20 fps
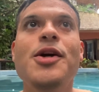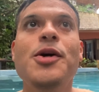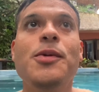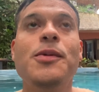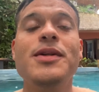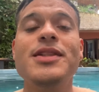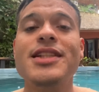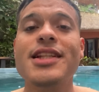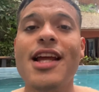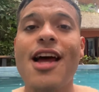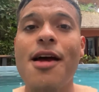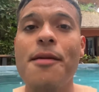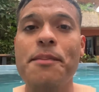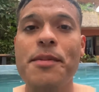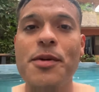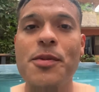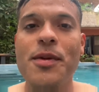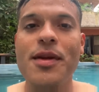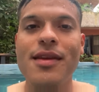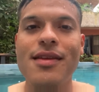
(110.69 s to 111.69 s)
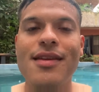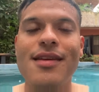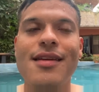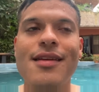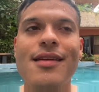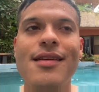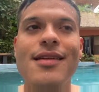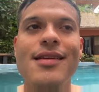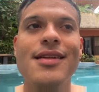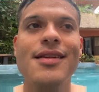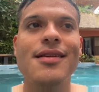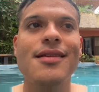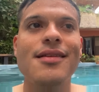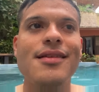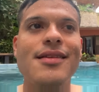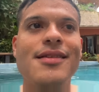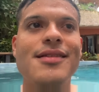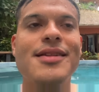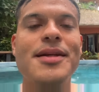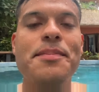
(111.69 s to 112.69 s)
wasn't happy with
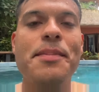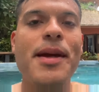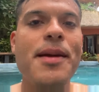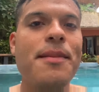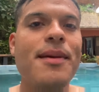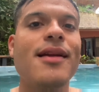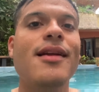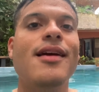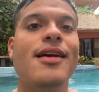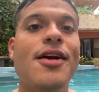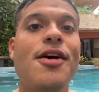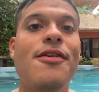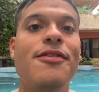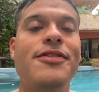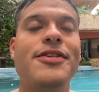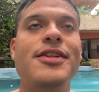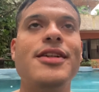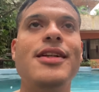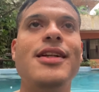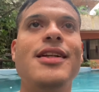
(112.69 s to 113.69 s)
the payment I offered,